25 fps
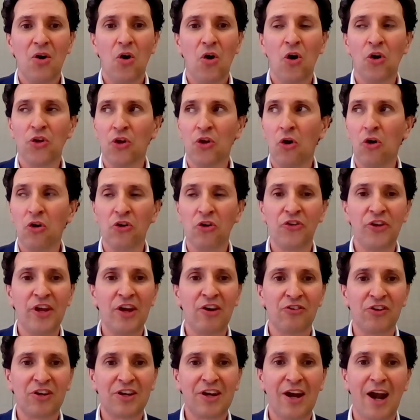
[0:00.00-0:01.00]
on
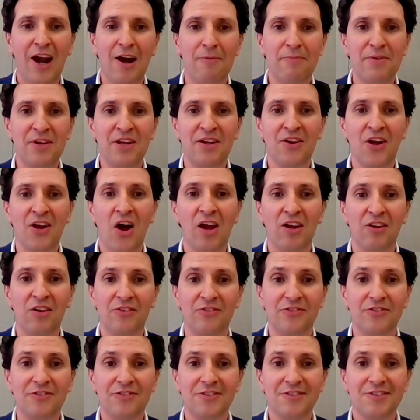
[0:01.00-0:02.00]
holiday on a Caribbean
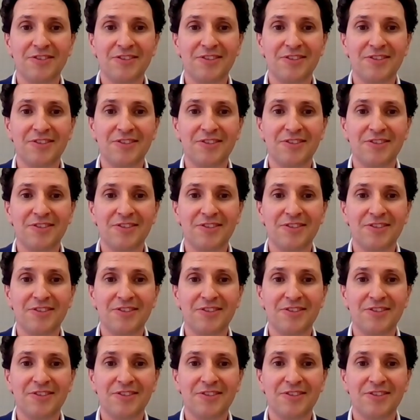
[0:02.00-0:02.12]
island,